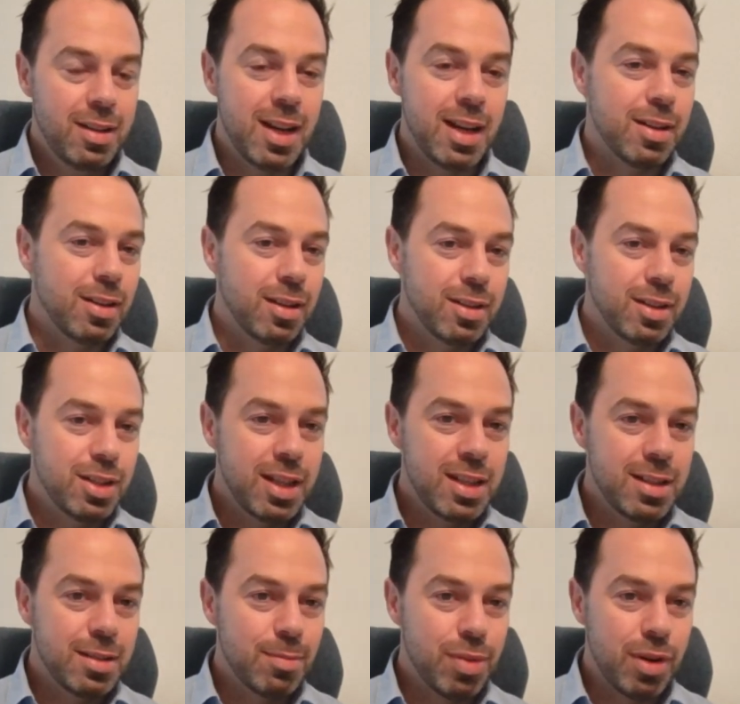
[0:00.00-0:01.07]

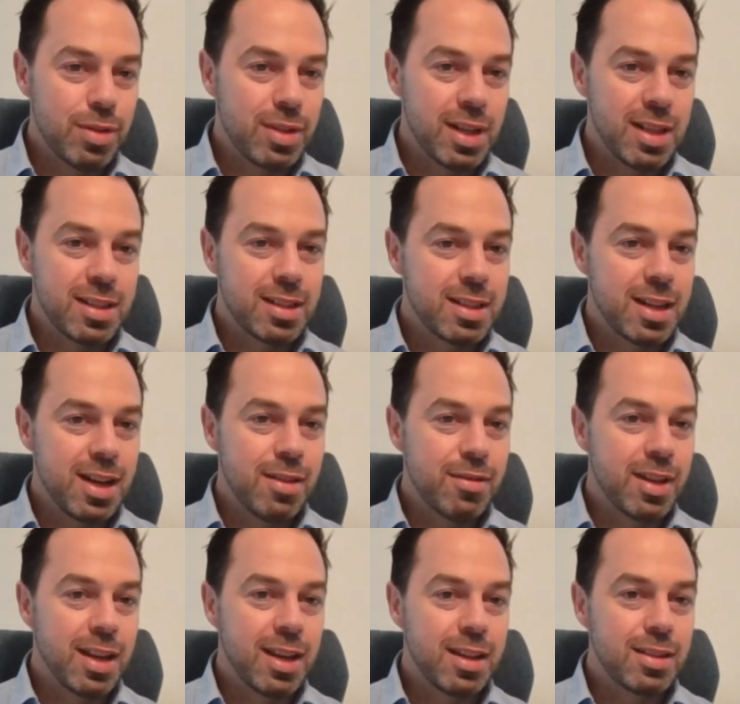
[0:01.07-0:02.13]
technologies and processes and
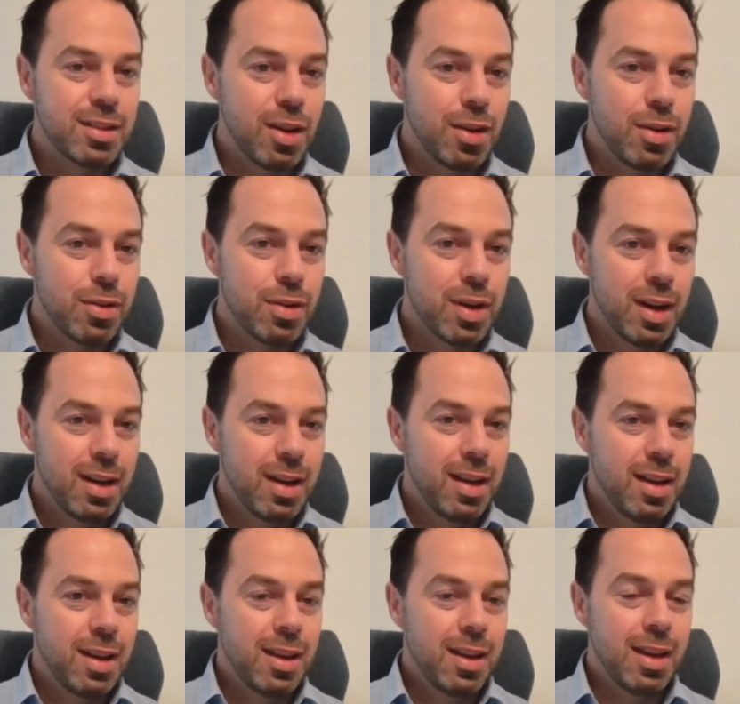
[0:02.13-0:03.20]
everything, and so
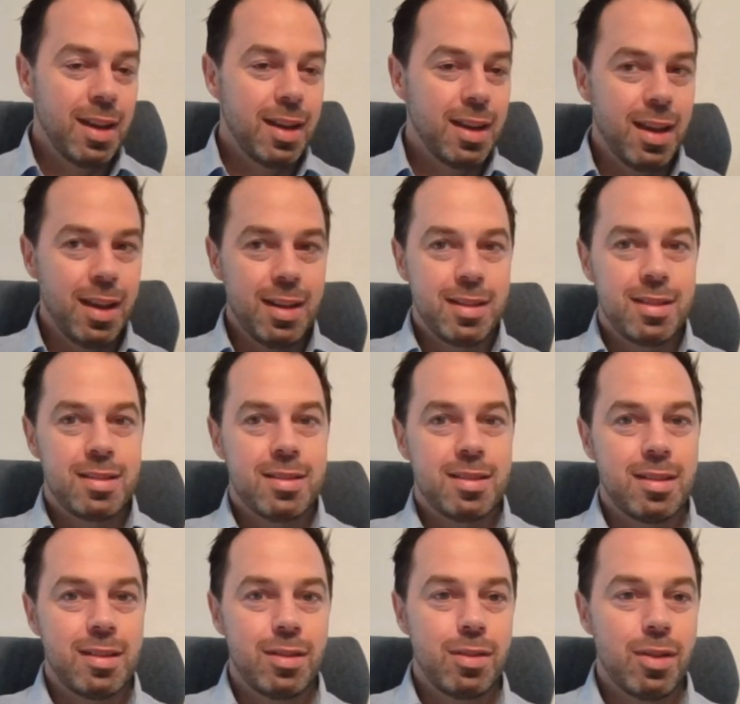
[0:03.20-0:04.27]

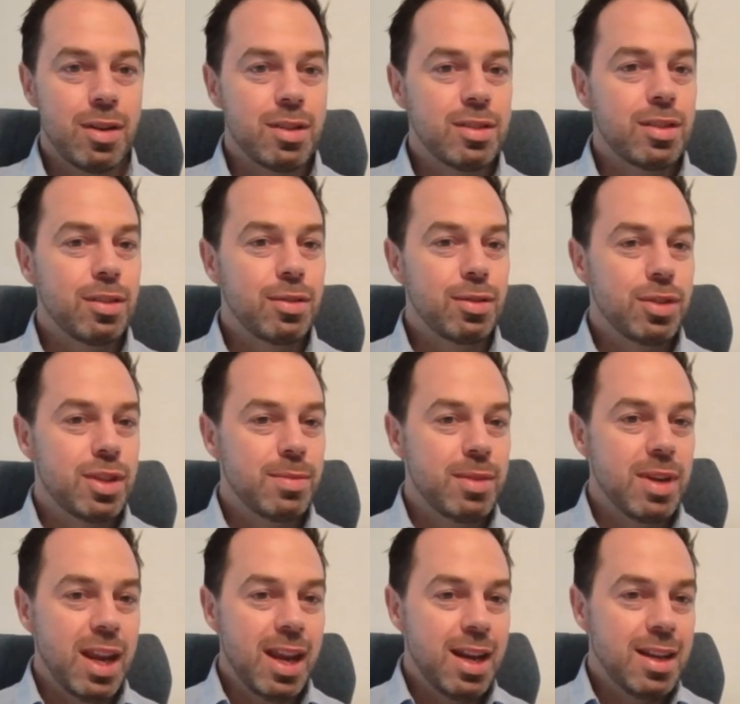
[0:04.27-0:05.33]
it's not a
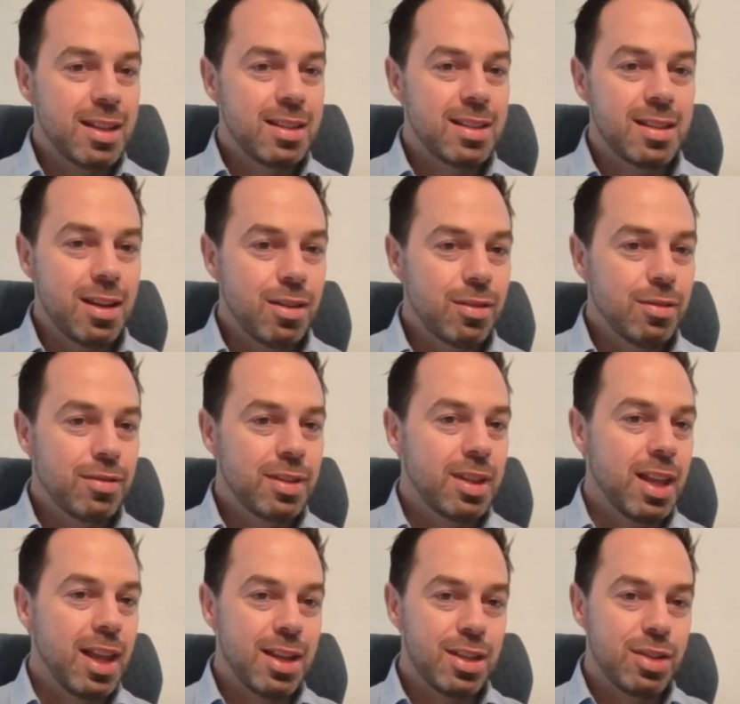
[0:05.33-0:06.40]
solution in itself
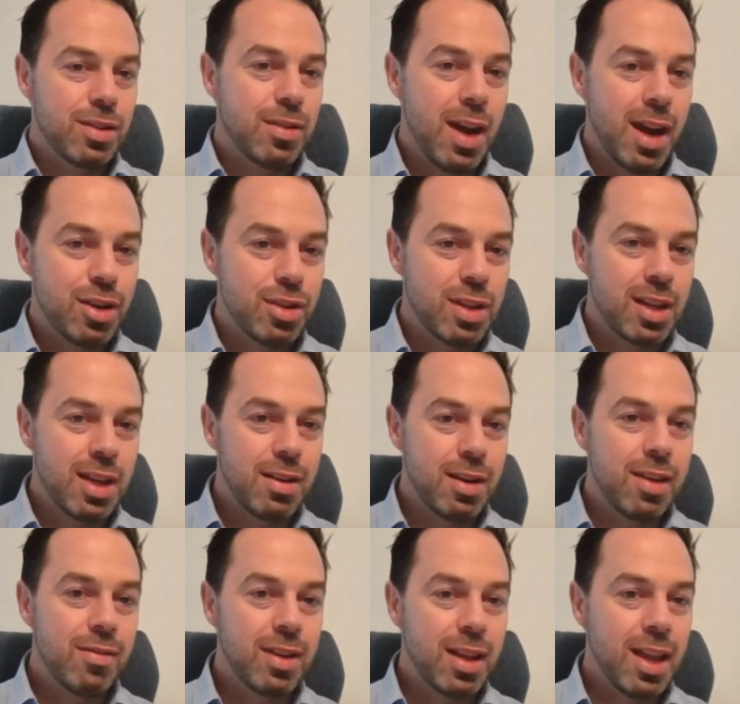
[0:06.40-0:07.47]
unless you actually
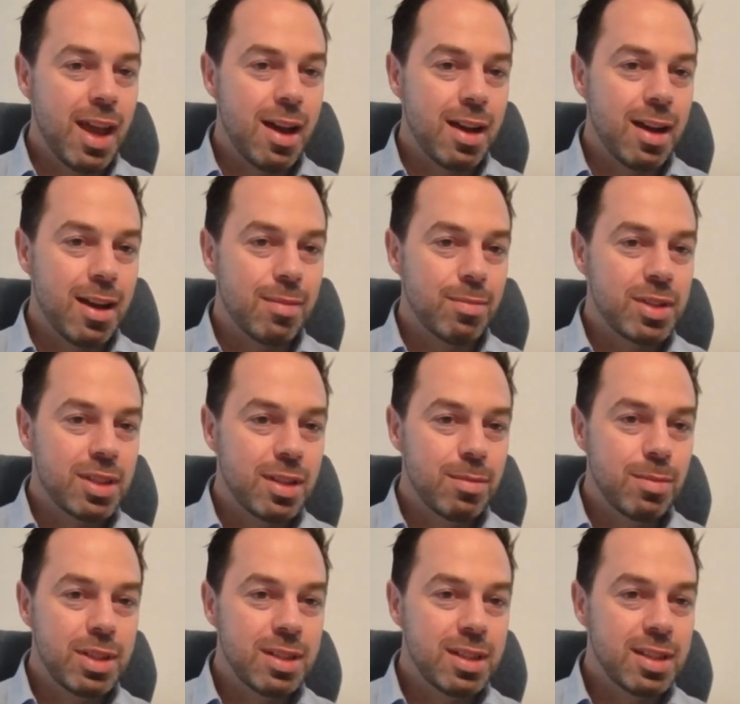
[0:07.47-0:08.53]
are giving the outcomes to
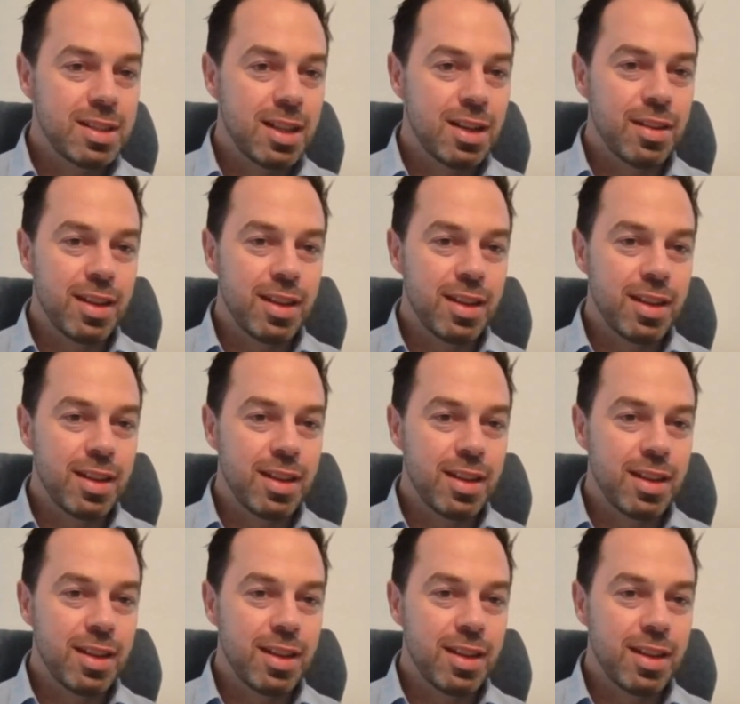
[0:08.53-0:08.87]
the business. And